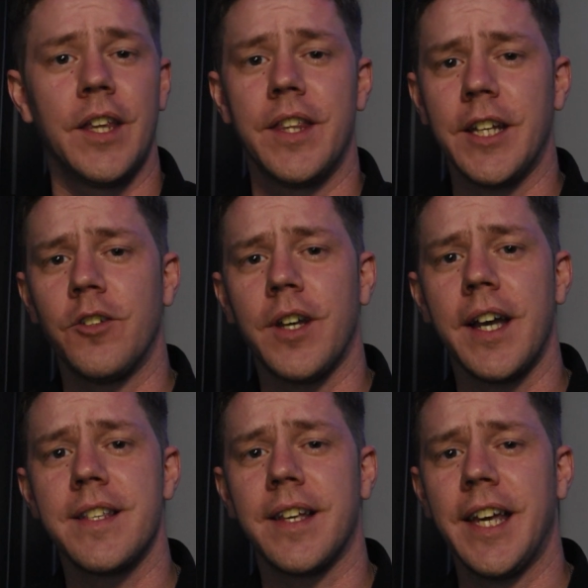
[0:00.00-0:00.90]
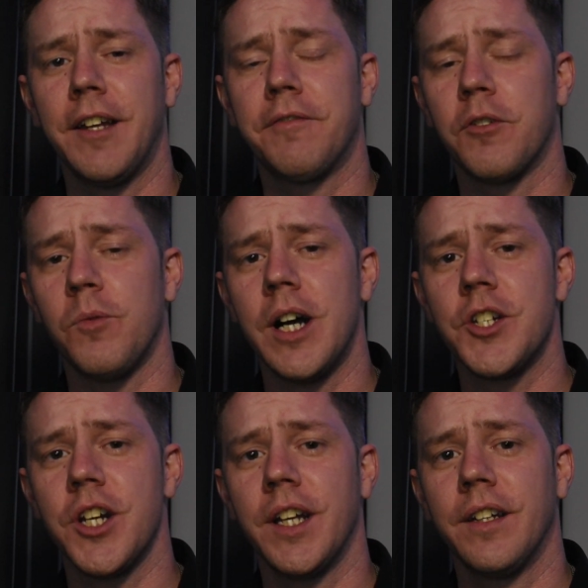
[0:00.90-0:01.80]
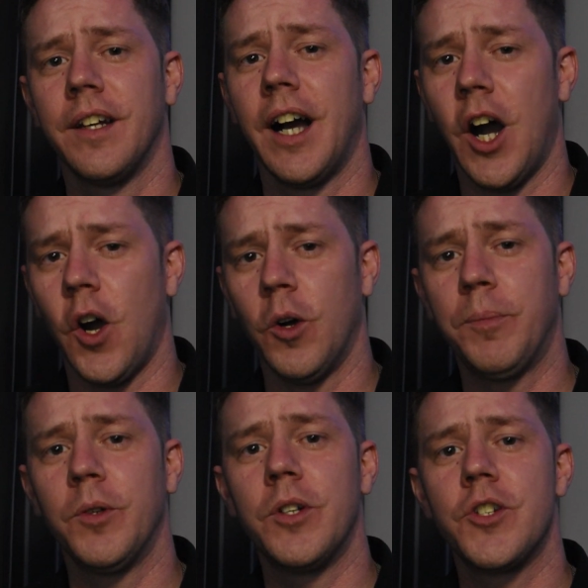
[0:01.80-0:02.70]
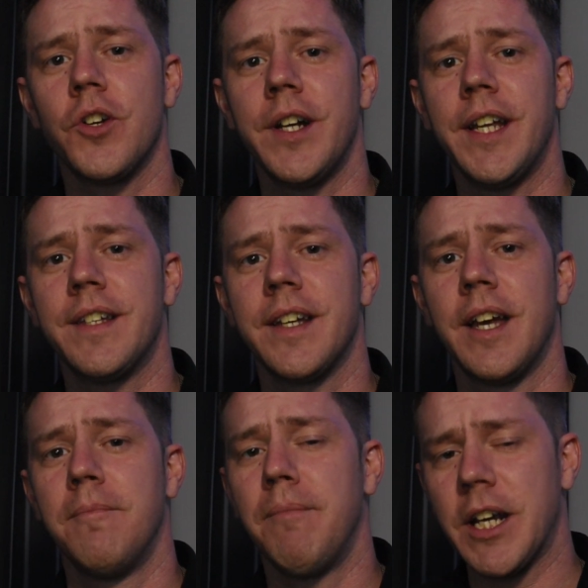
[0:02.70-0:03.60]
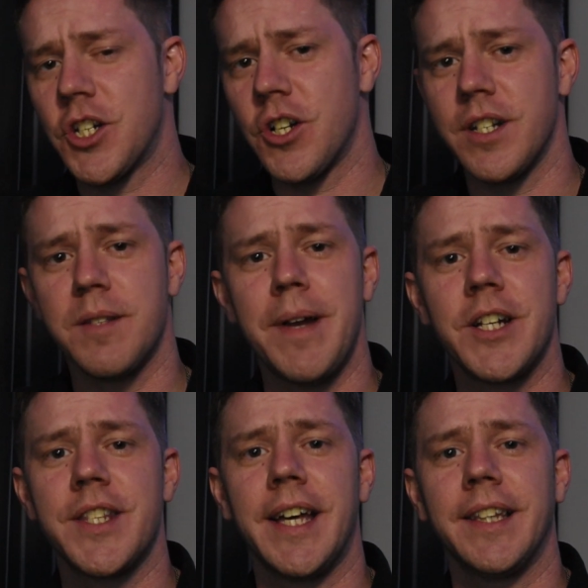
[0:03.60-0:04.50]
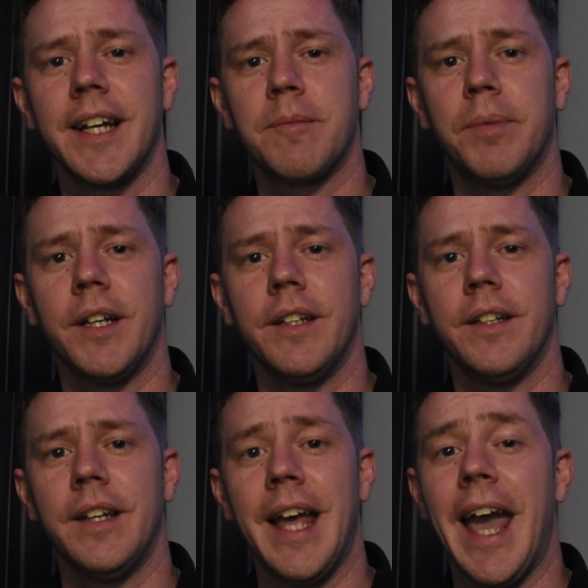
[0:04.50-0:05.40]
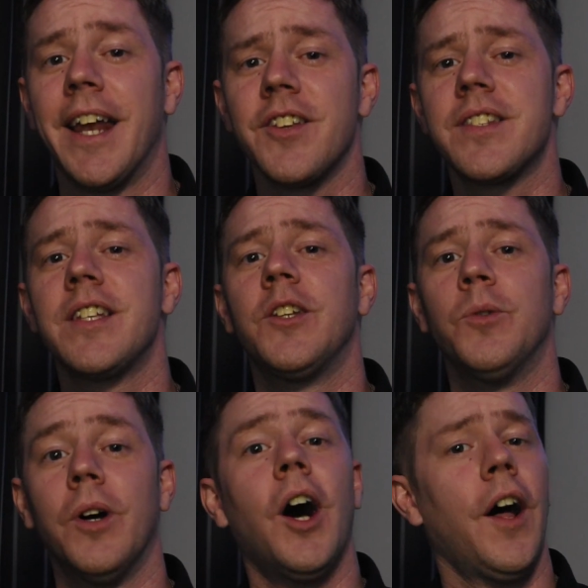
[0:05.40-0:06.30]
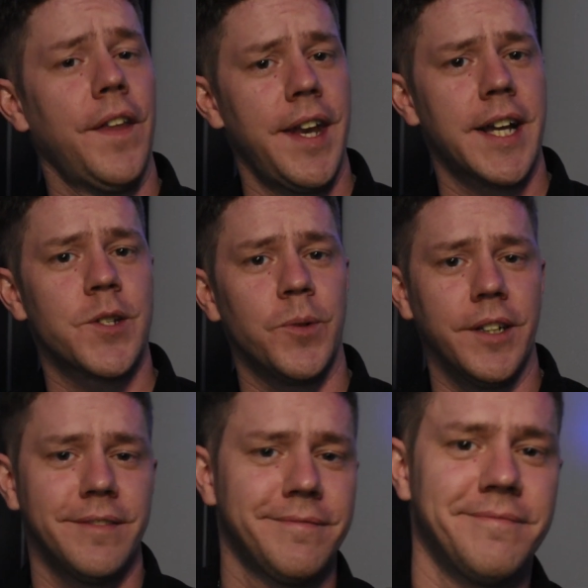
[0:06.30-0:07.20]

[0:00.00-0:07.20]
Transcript: Thank you guys again for watching. Hope you enjoyed it. Make sure to smash that like button, and I'll see you on the next one.